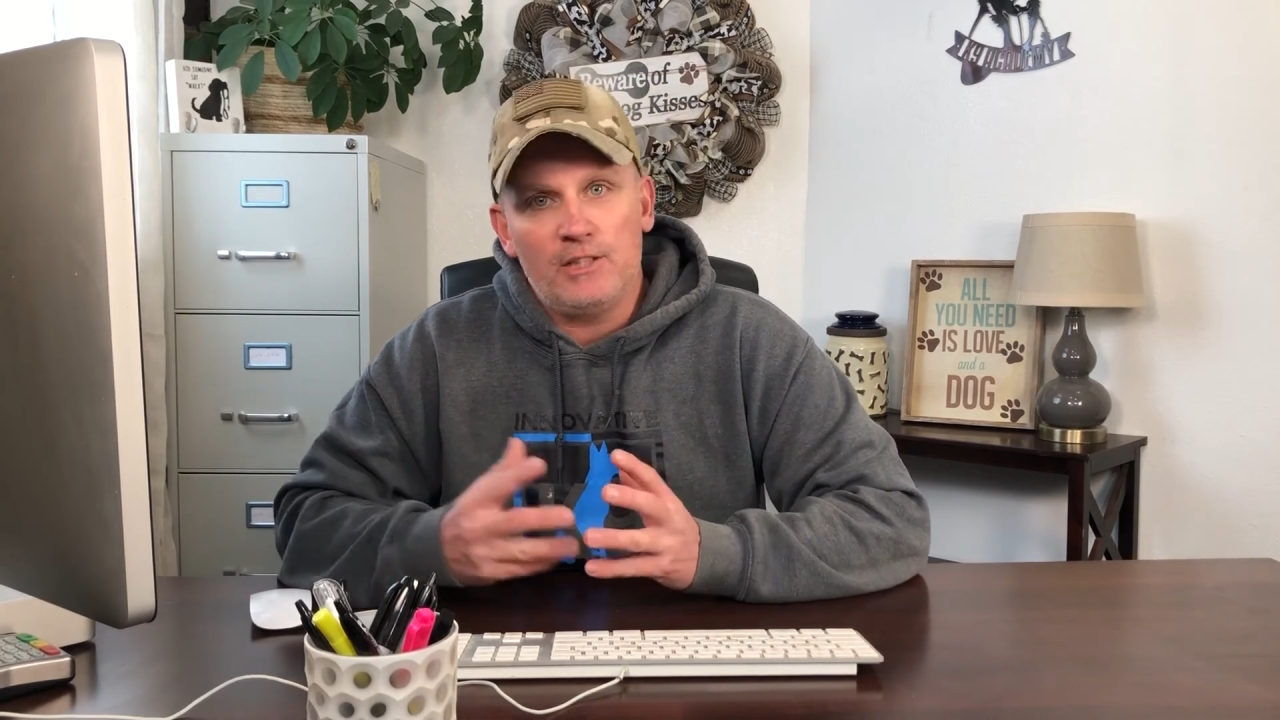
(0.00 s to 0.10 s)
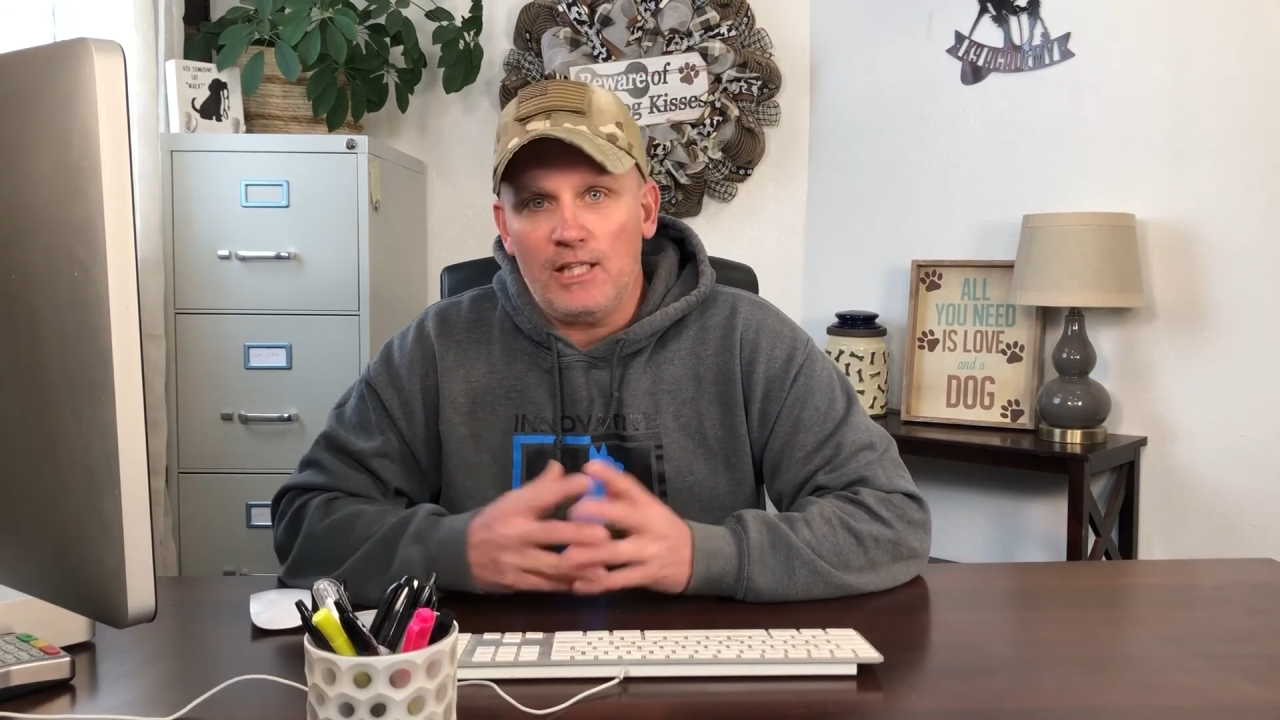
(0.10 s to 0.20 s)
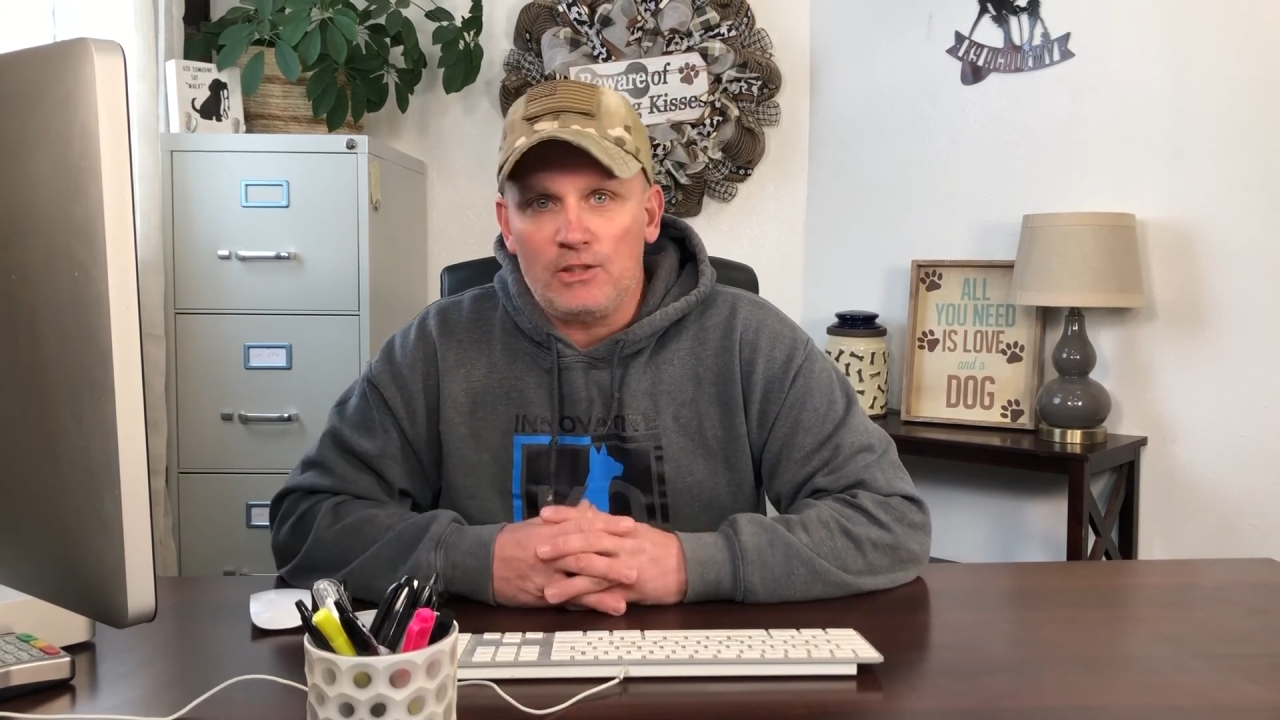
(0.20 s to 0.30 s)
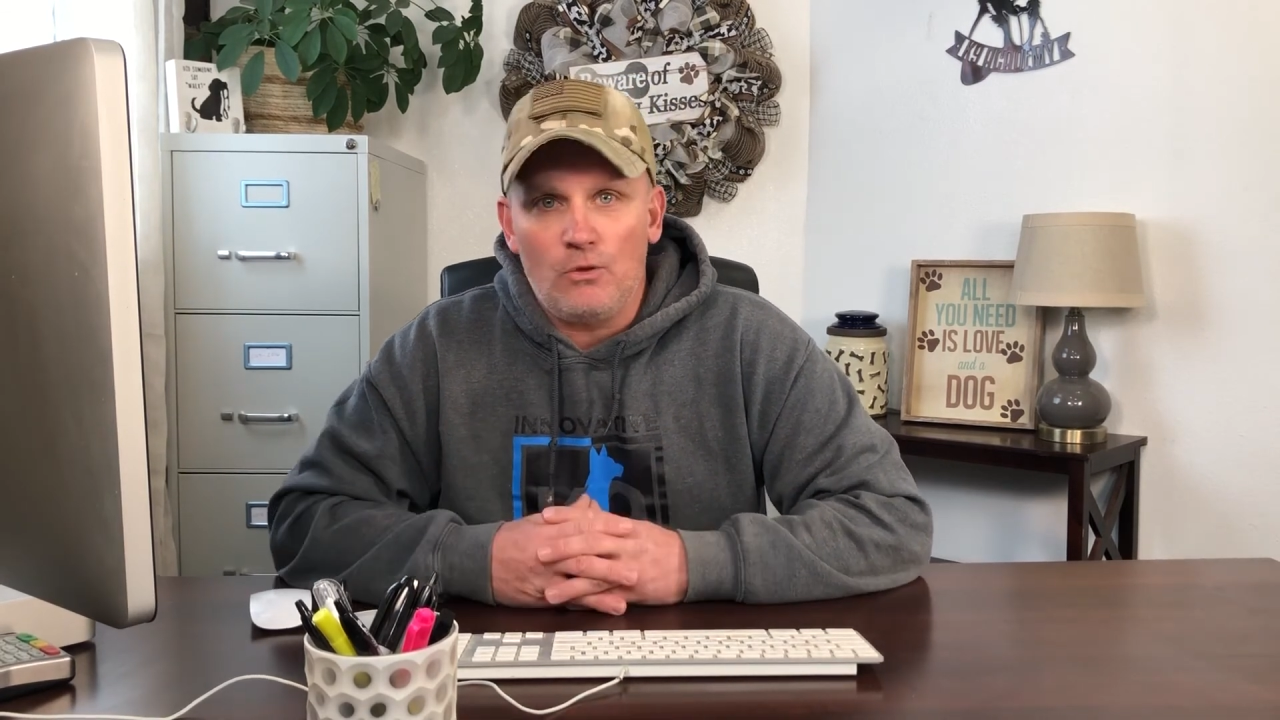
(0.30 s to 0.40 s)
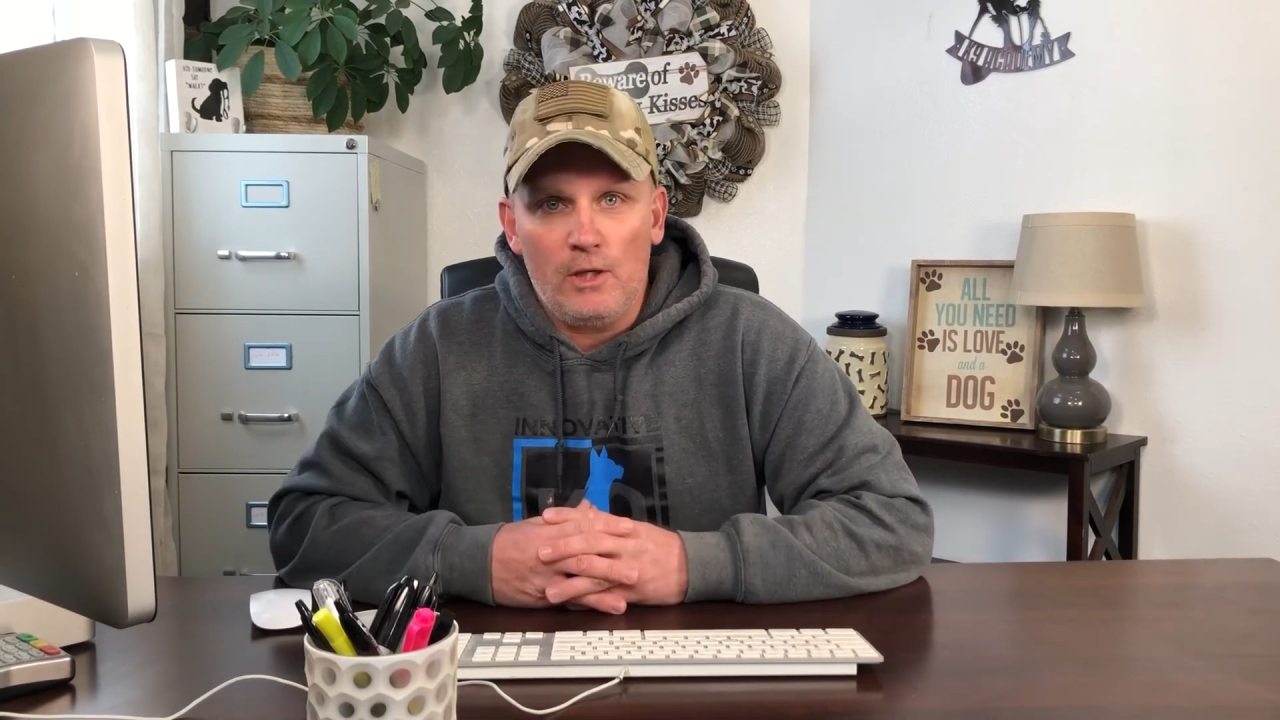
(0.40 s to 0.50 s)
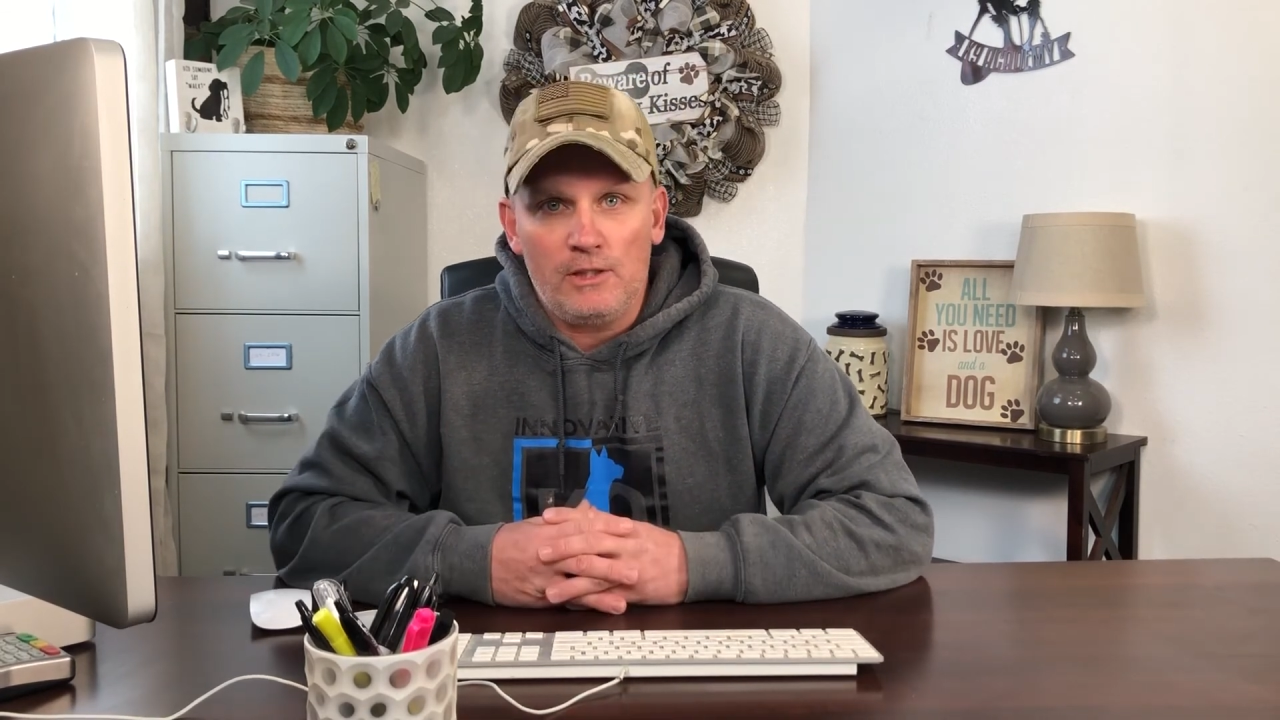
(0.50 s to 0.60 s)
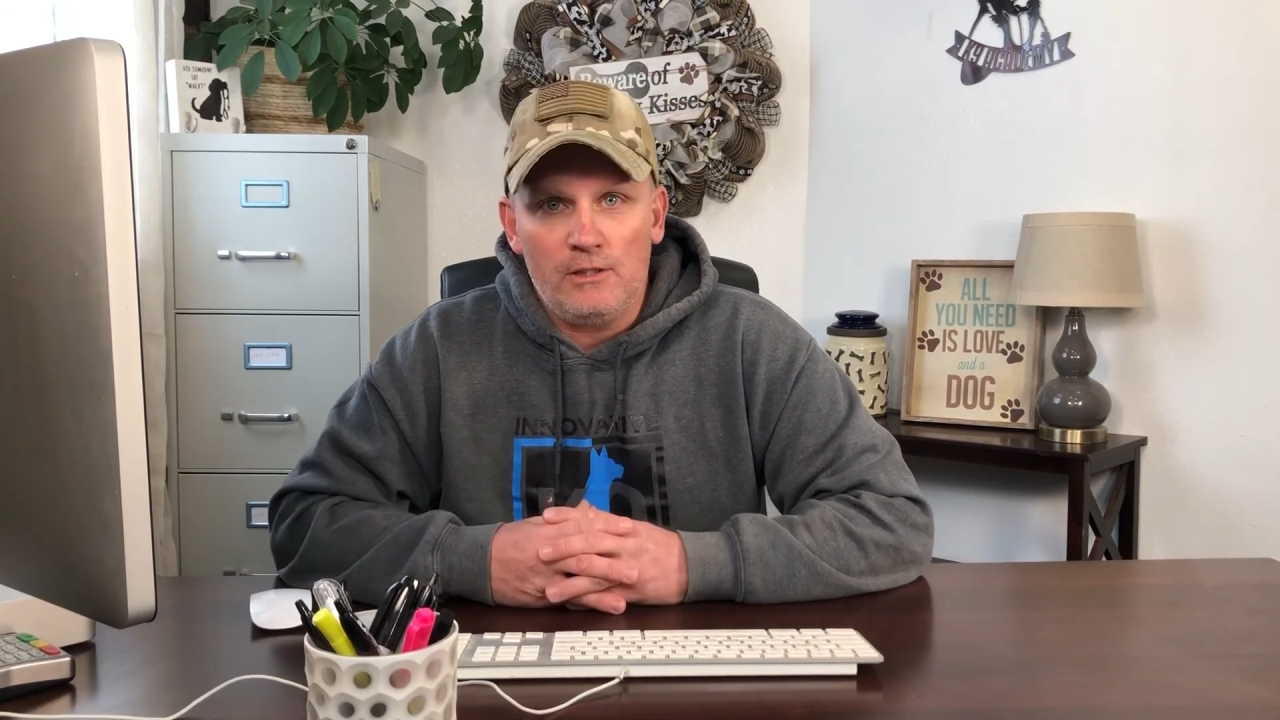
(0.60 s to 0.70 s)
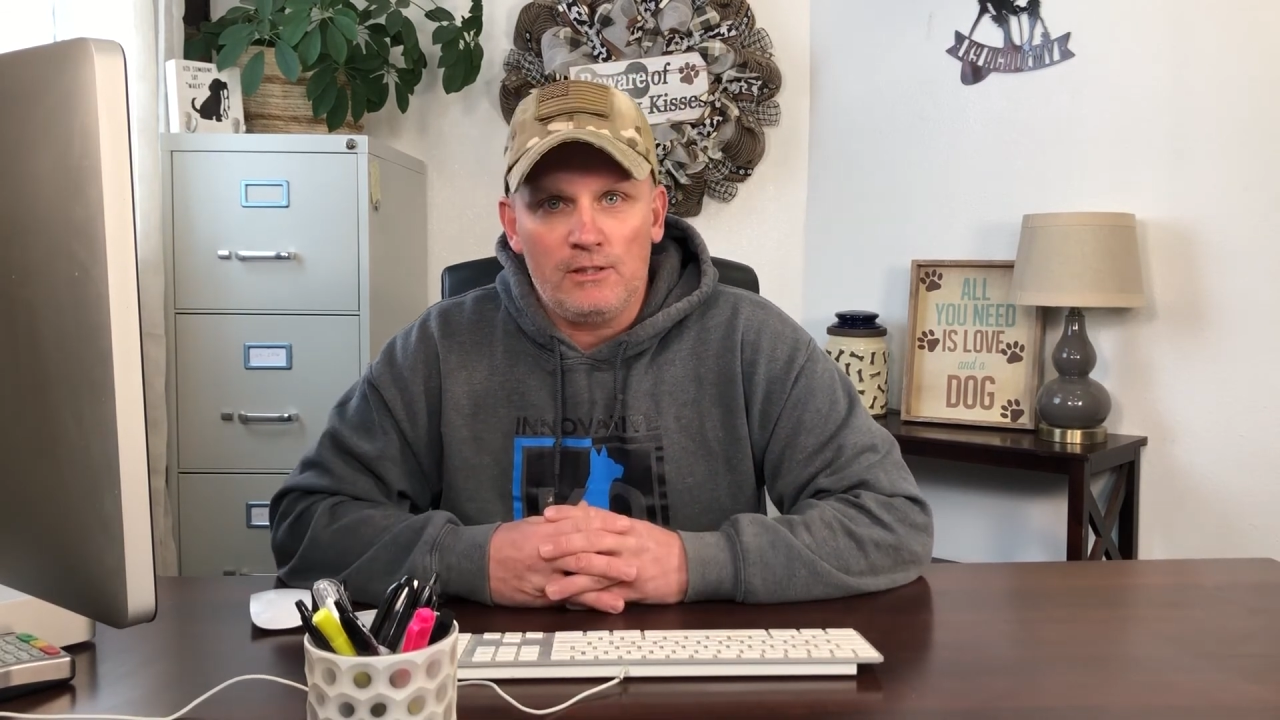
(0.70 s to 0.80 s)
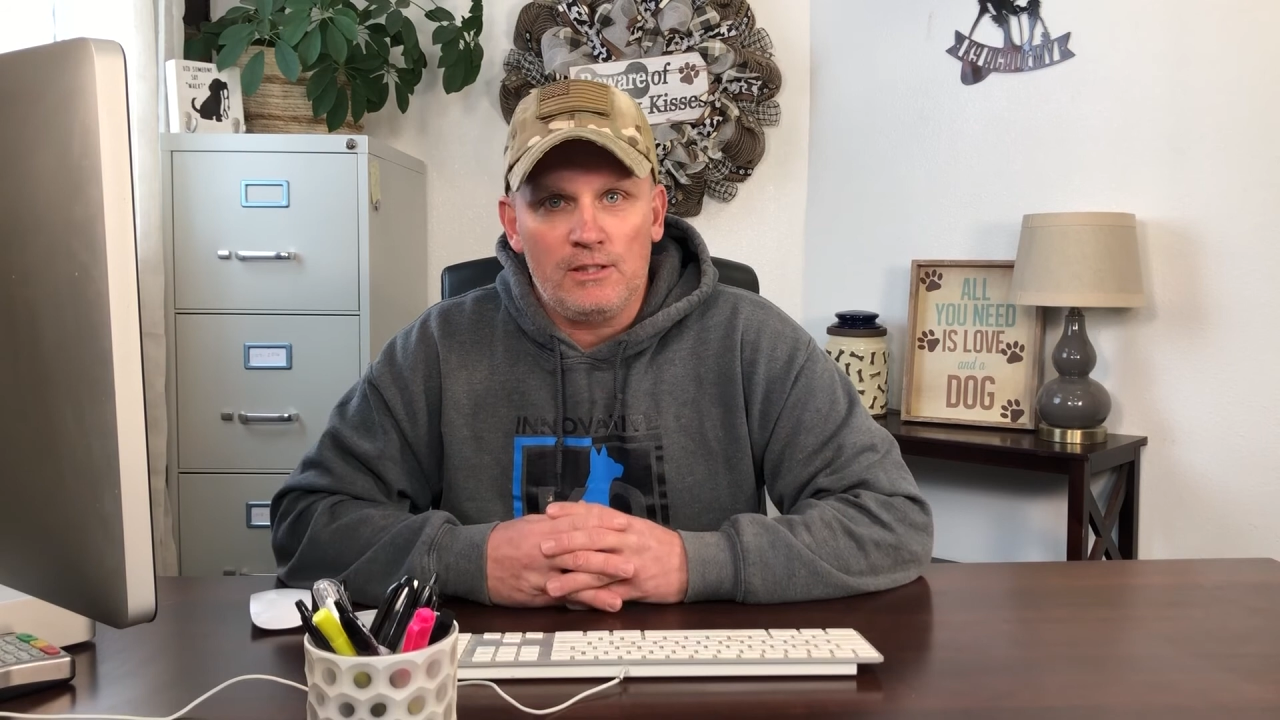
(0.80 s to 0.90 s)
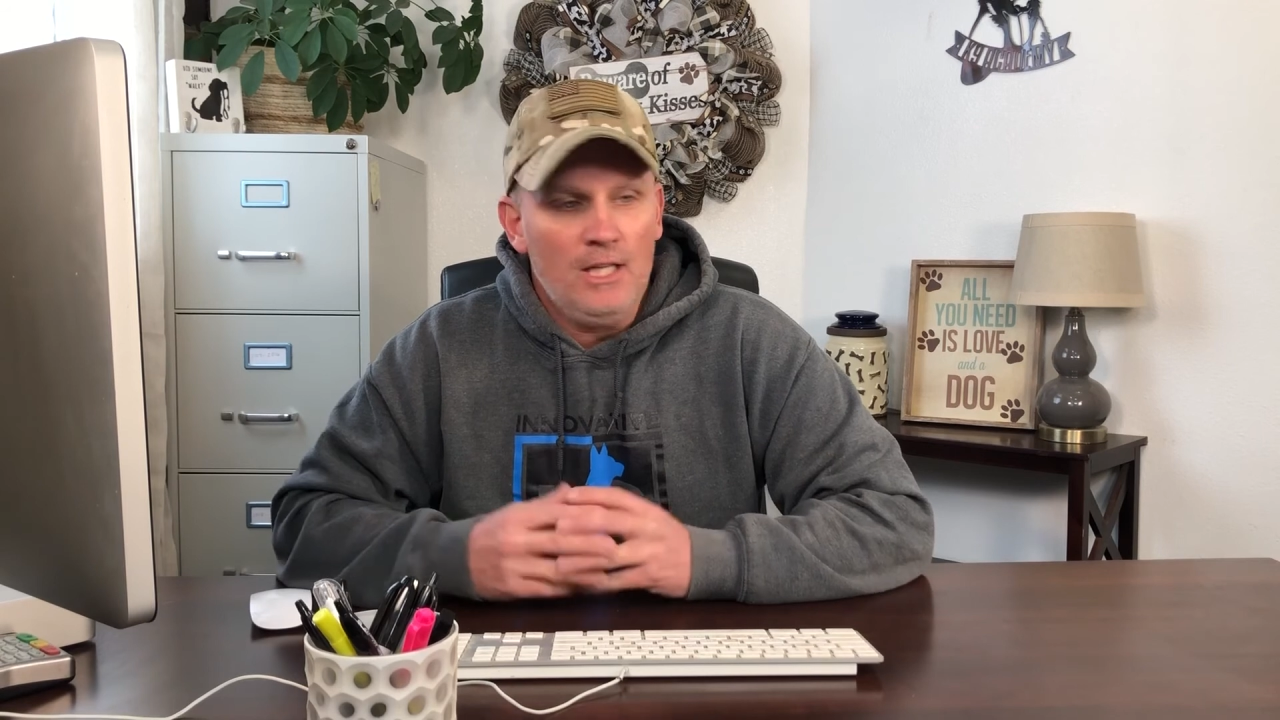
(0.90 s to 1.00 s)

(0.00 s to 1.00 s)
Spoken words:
has questions,